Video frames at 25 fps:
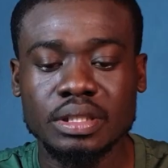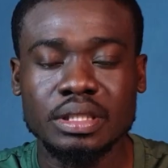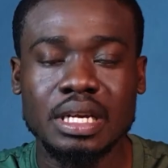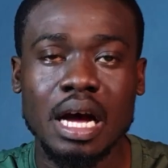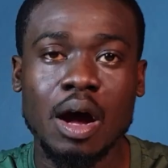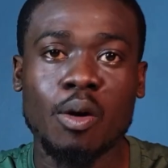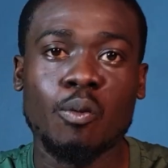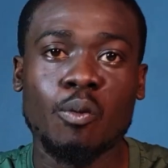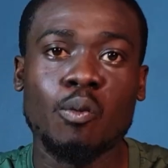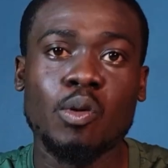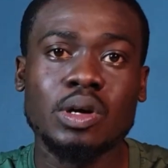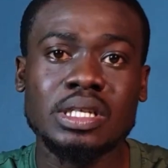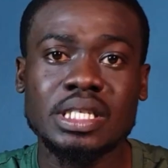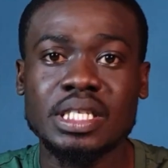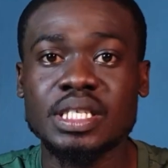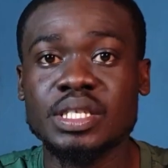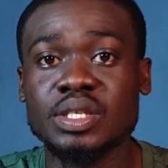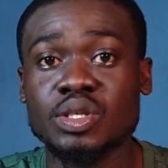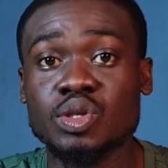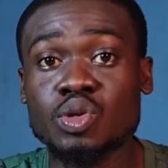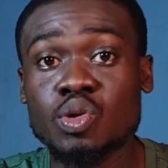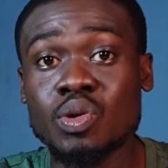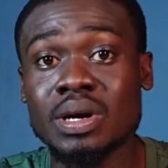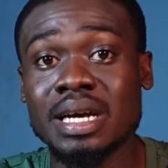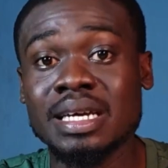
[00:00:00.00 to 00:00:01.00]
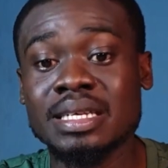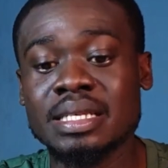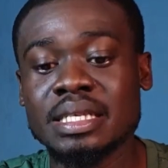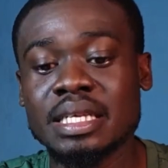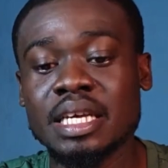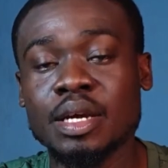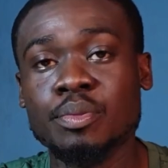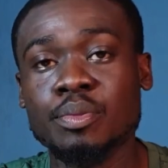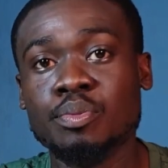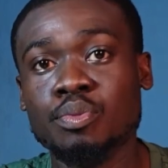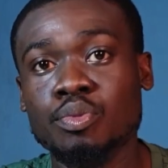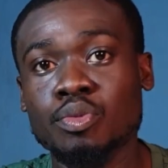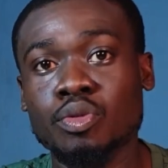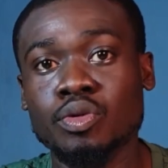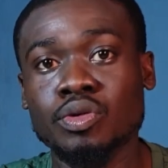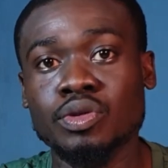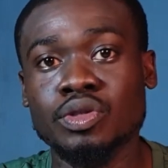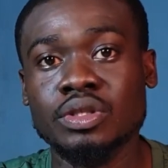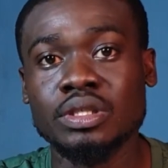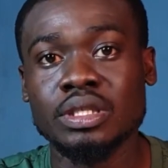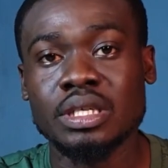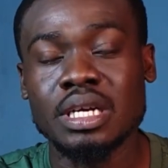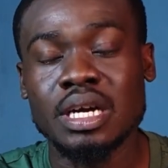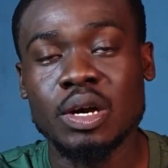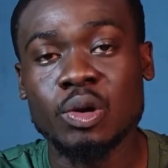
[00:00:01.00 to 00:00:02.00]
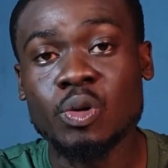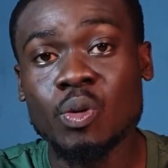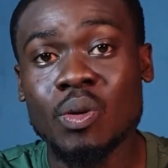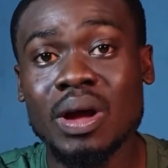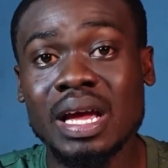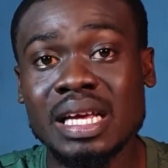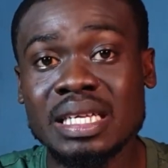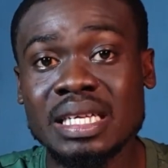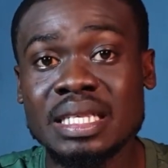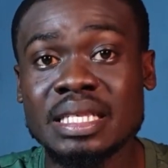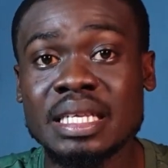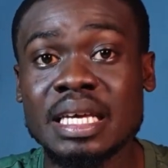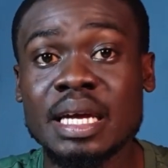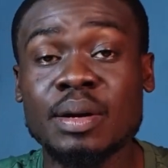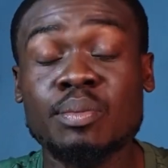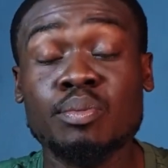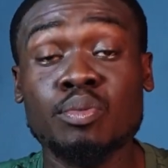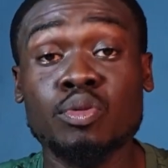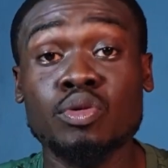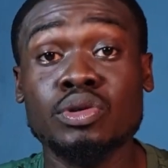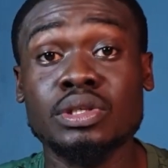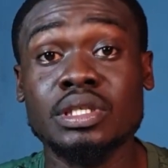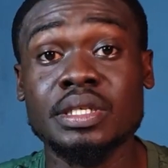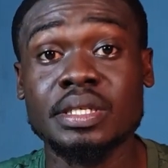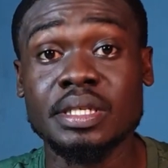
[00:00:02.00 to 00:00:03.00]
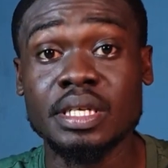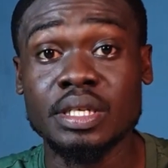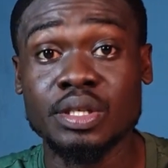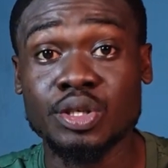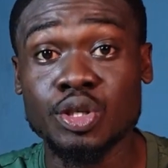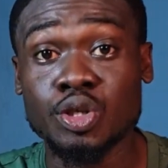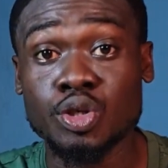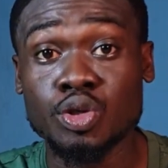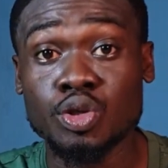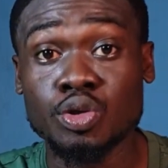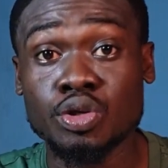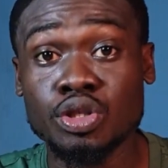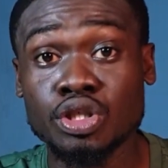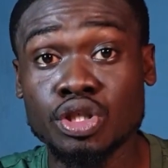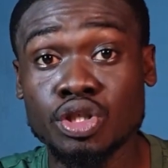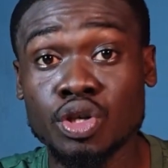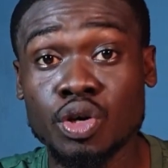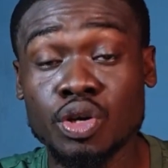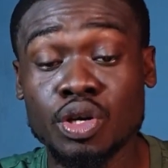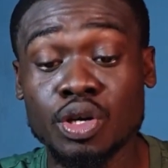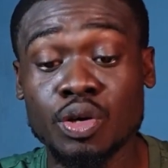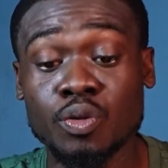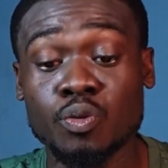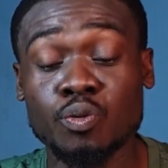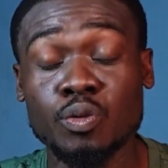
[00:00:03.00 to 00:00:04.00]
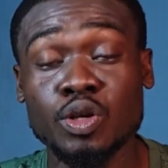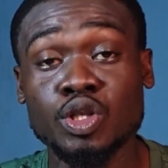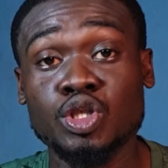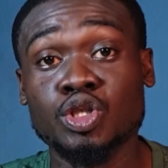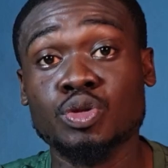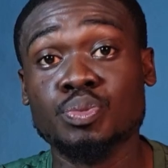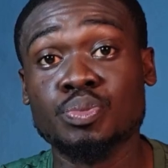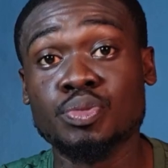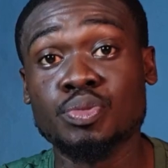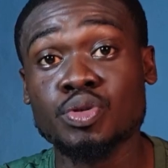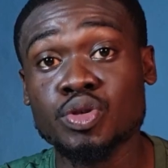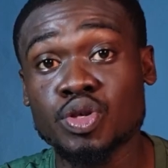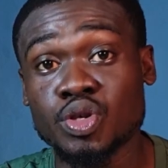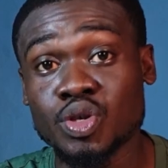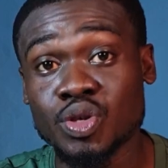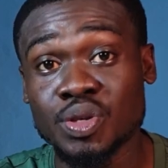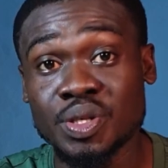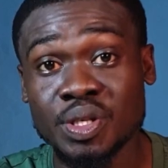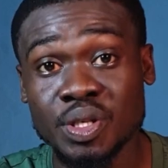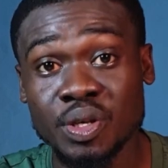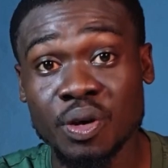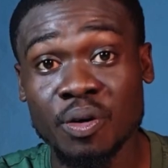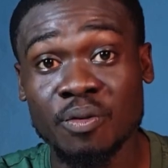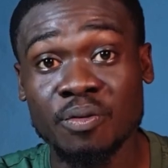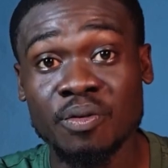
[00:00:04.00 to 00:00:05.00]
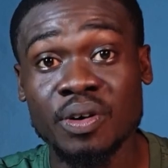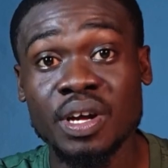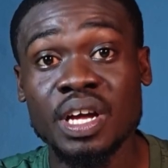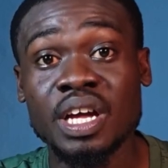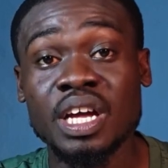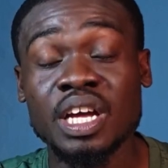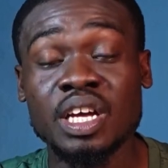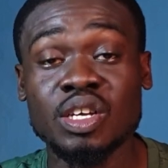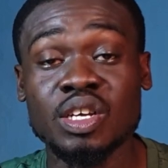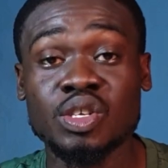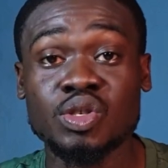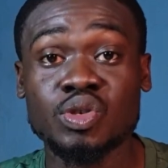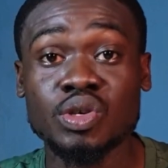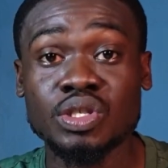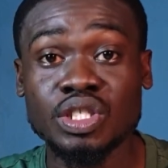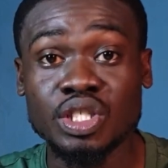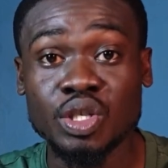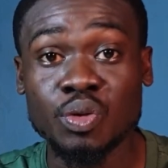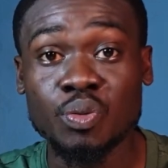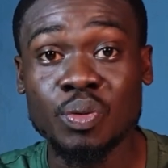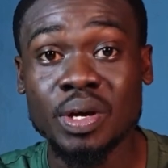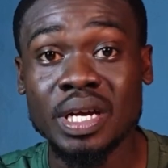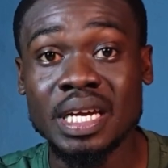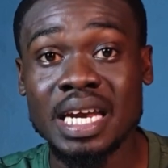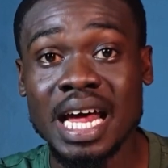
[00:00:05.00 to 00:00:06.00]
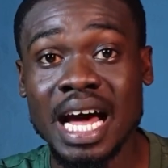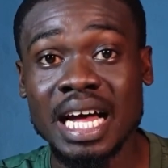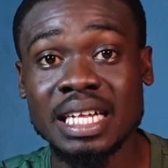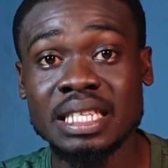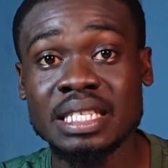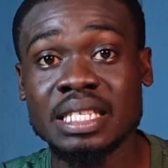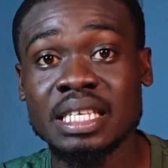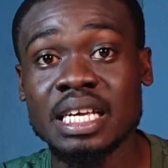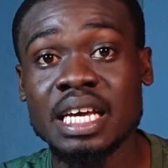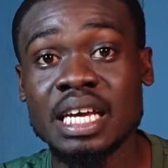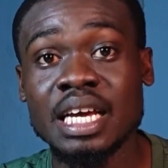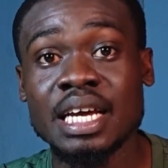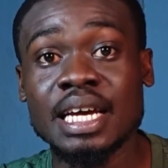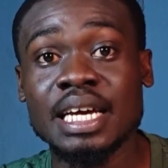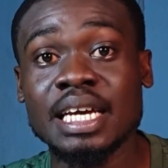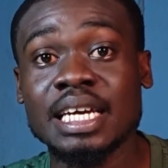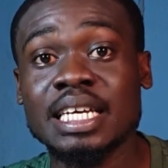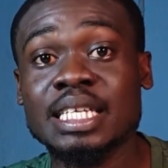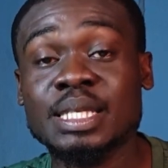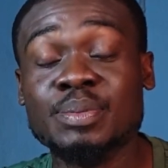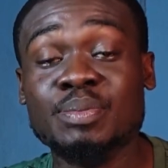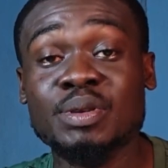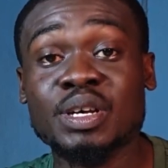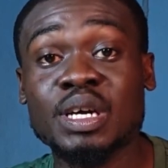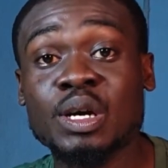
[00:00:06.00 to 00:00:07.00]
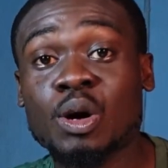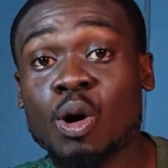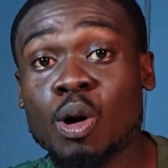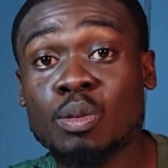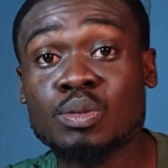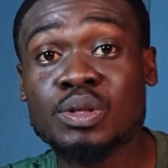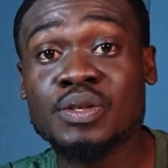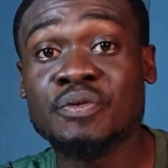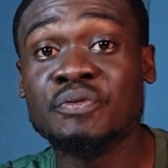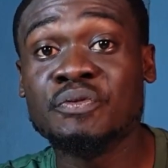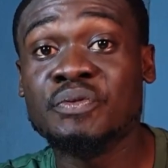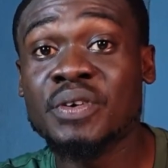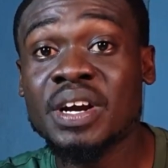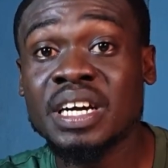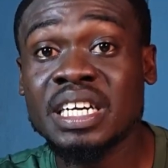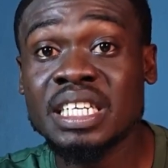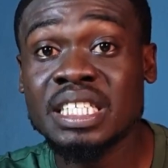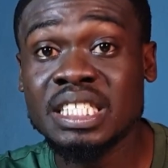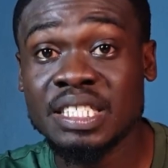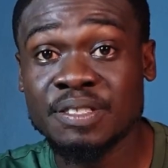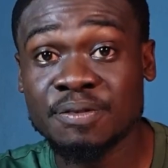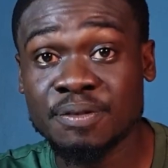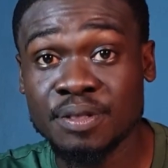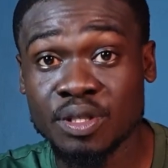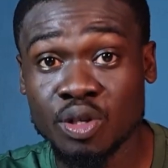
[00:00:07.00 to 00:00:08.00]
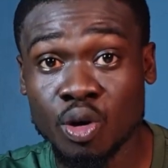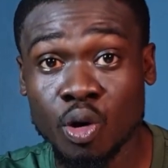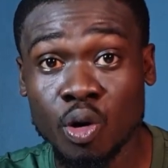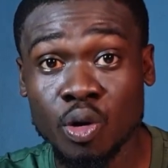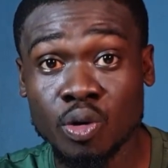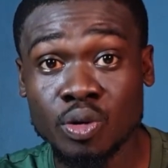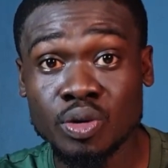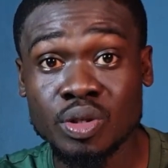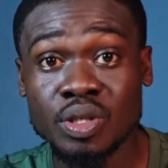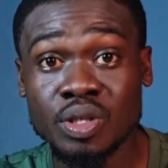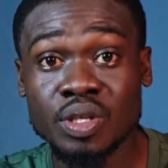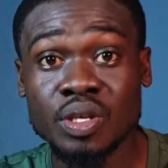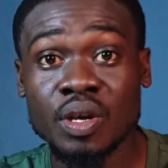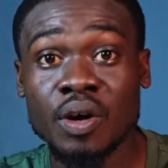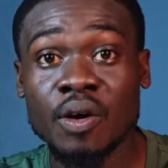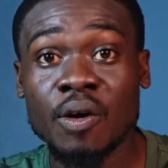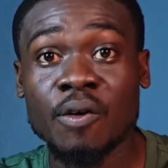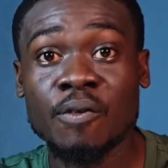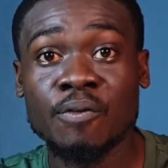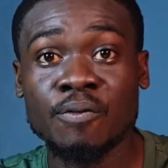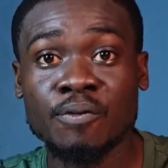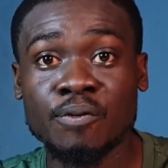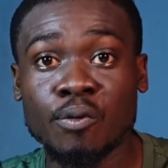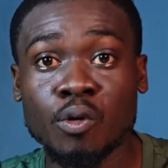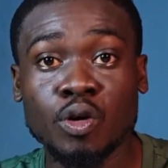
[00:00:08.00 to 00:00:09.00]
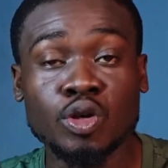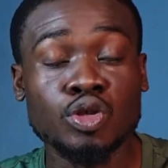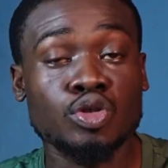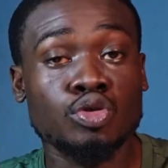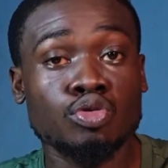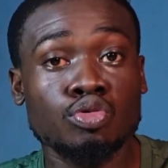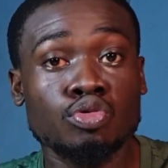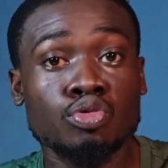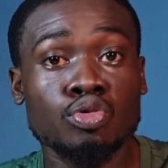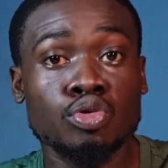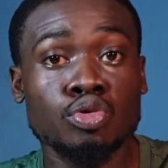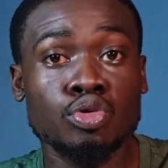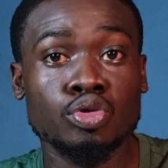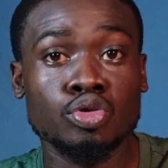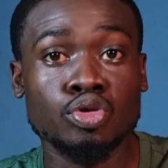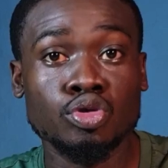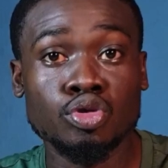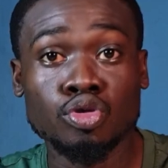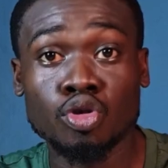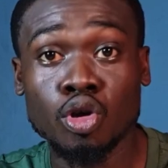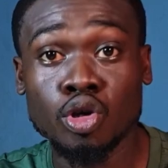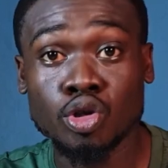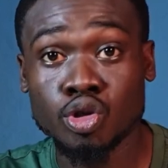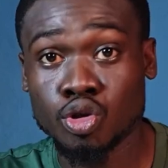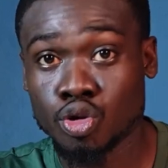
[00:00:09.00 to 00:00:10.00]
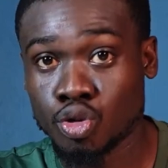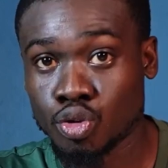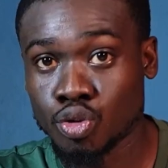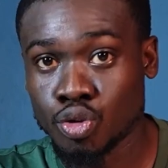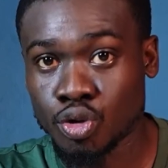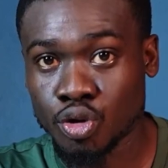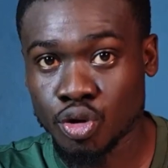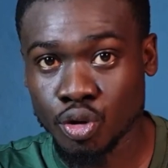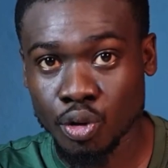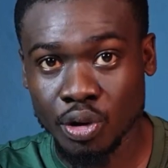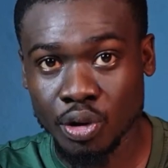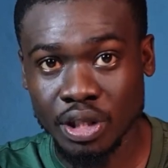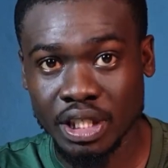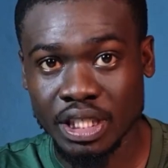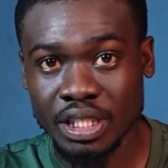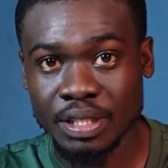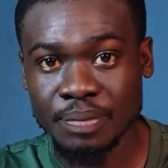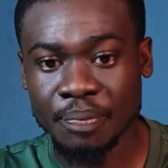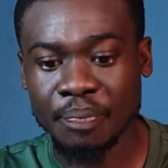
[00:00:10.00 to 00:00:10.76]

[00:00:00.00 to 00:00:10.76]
Now, what is no escape mode? No escape mode is a situation in which you put yourself in such a way that it becomes very difficult for you not to study.